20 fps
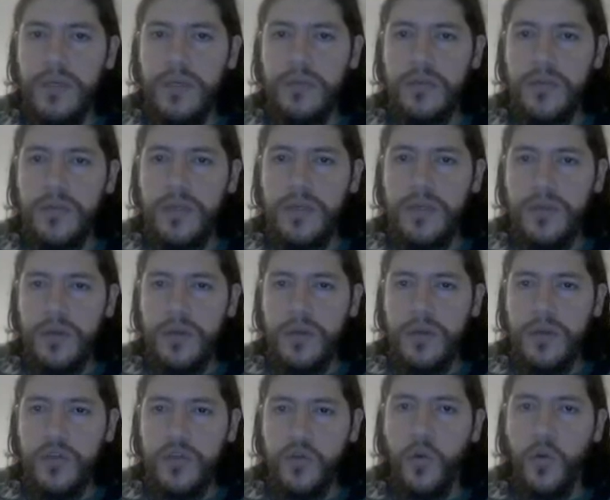doing
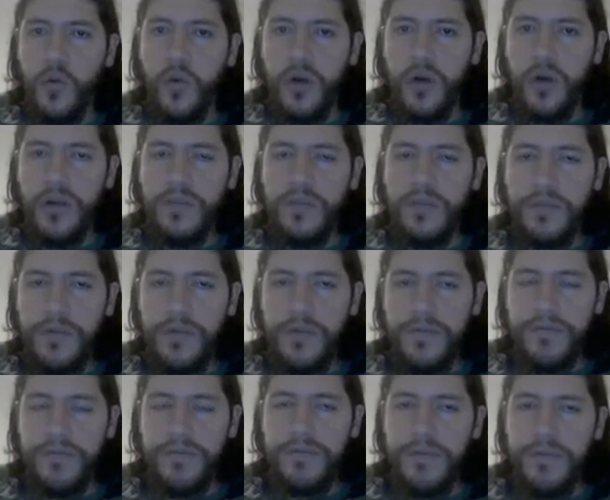a short,
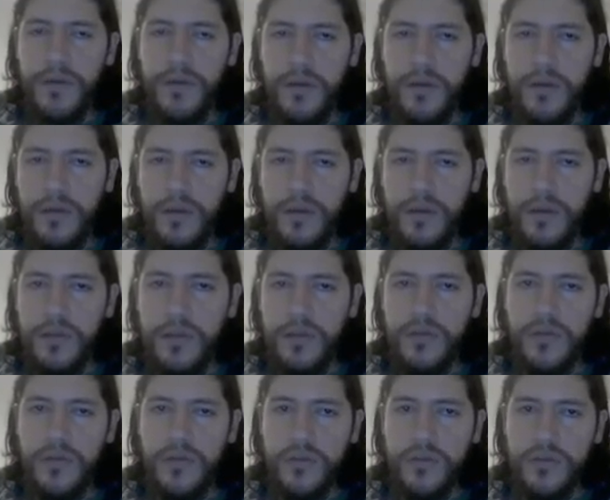brief
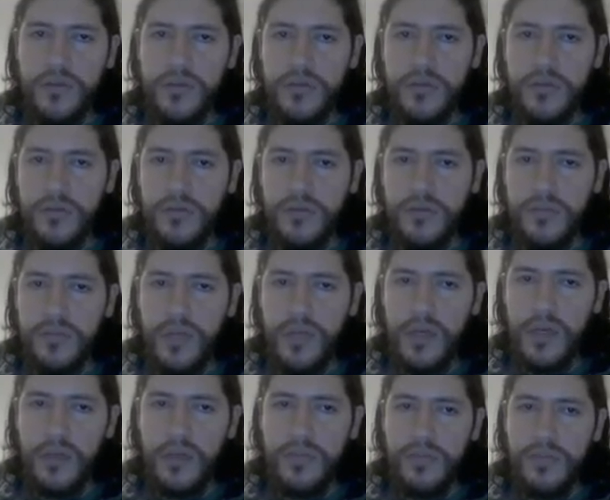introduction to
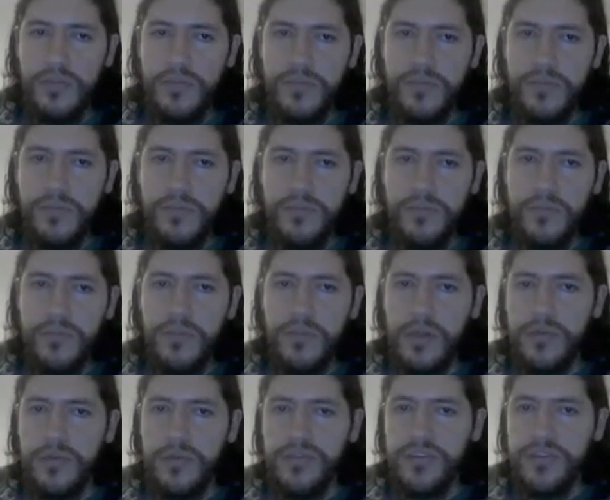my
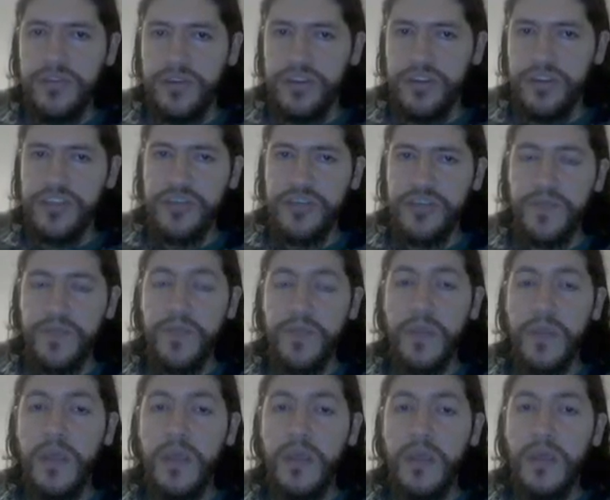research.
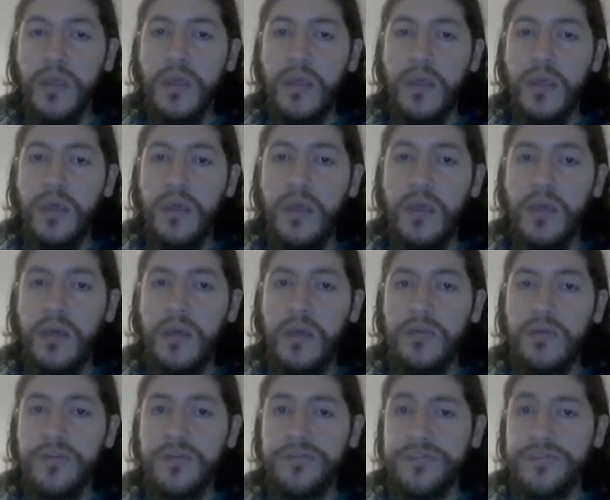
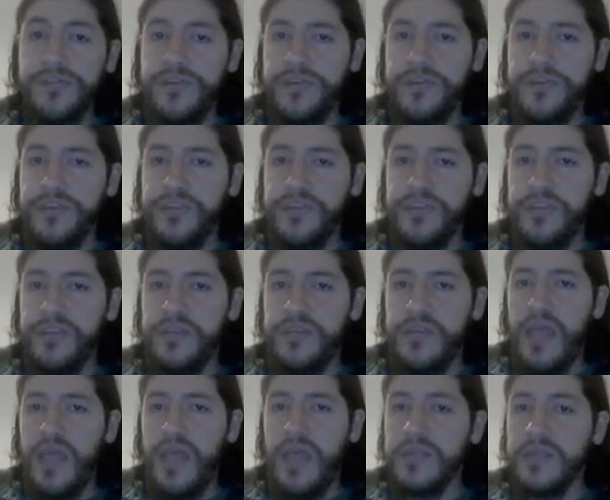This research
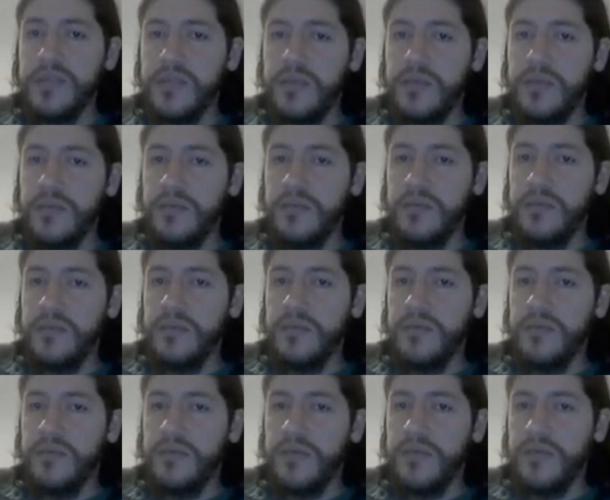intends to
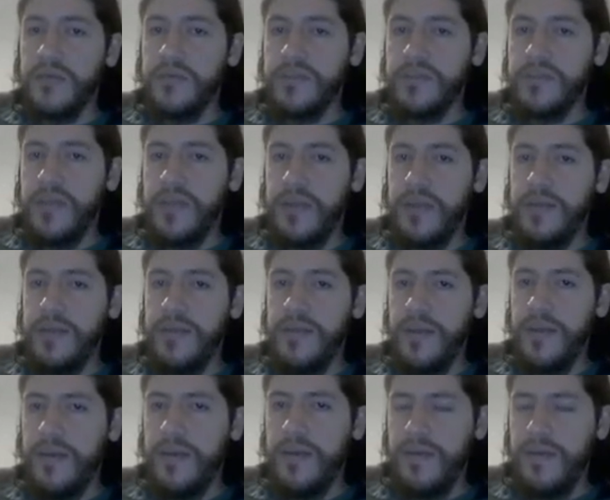study
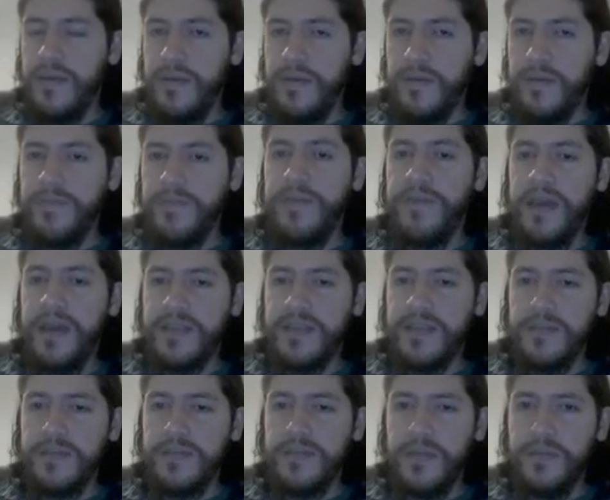the
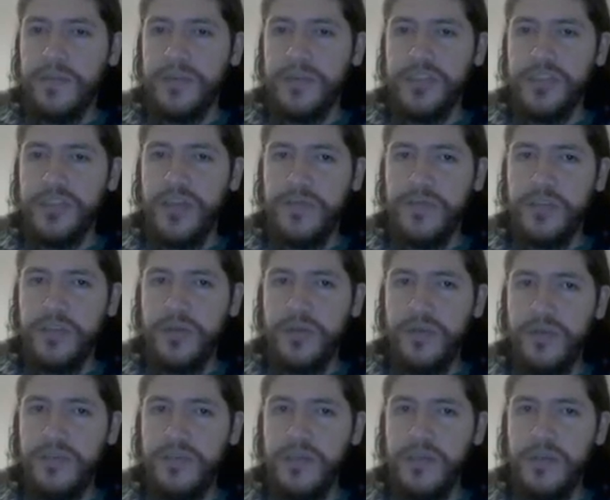effect, the perception
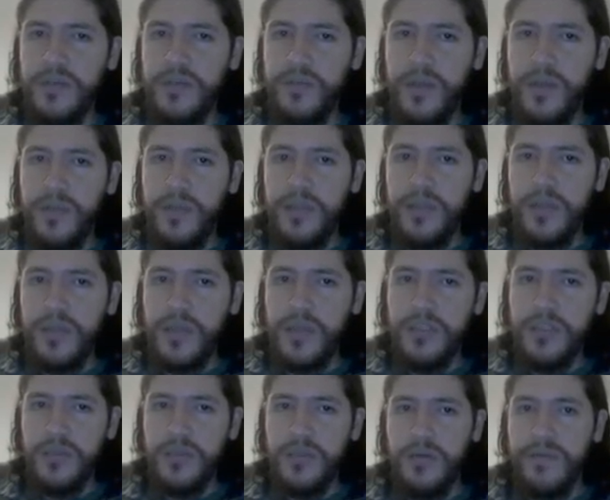of the
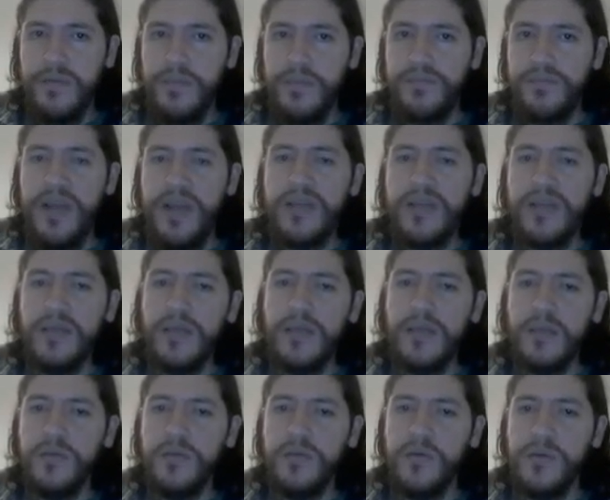implementation of a
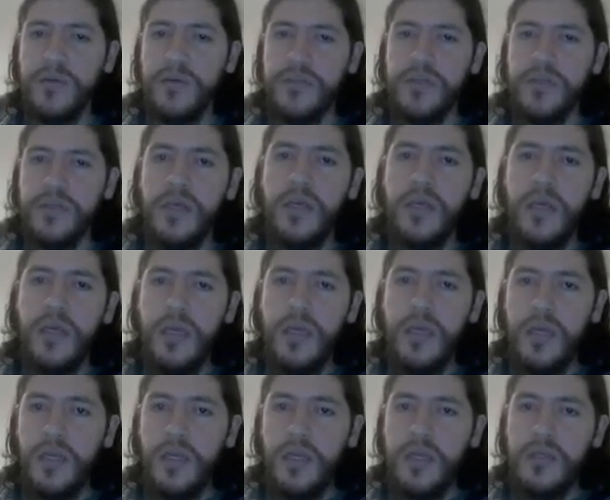practical course
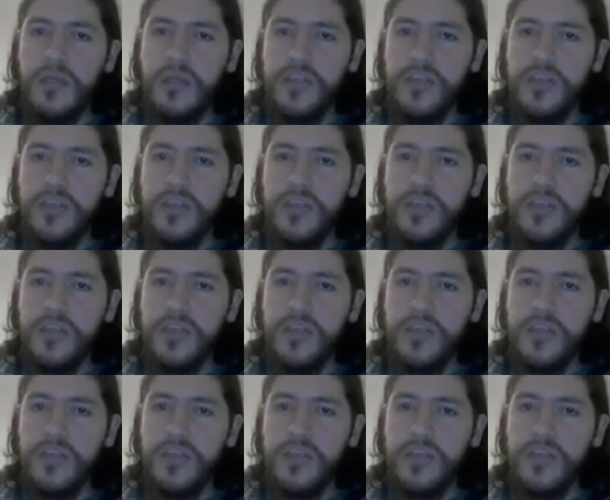in early